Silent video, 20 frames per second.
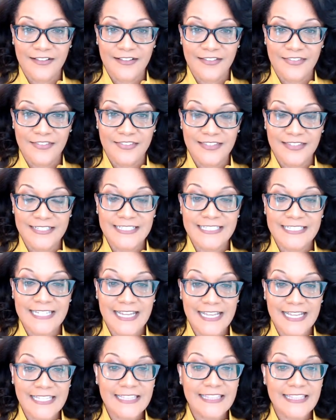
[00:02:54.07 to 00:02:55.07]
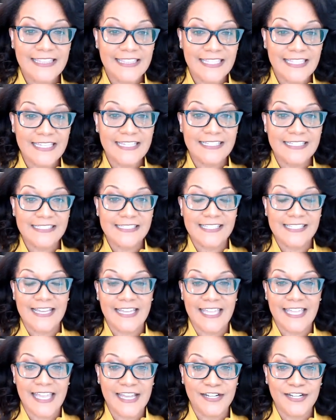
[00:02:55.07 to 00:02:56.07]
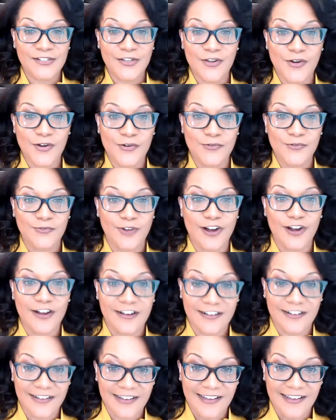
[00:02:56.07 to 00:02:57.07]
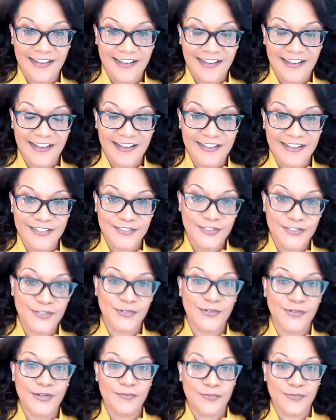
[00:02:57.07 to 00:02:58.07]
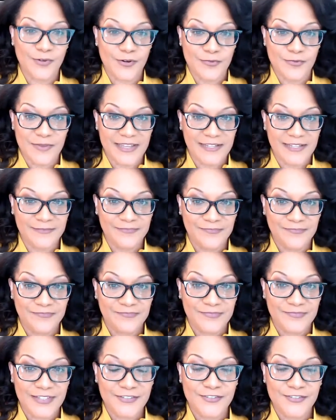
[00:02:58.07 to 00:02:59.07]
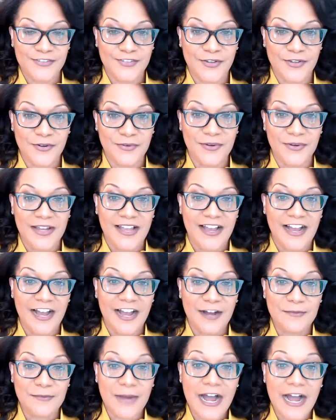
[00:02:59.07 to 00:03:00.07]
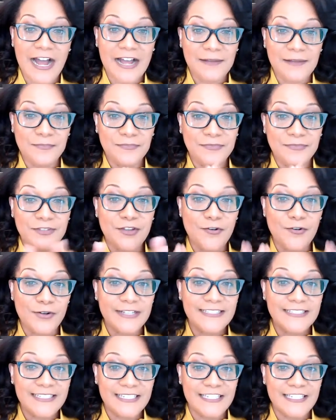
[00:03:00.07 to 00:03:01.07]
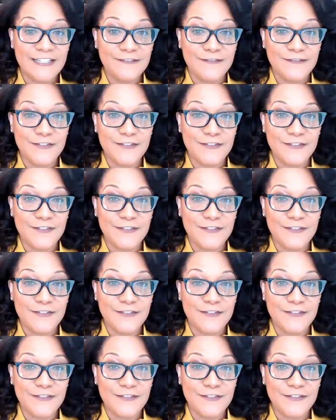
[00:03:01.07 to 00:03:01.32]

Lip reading: the 10 things that can go wrong during probate. So I'm going to give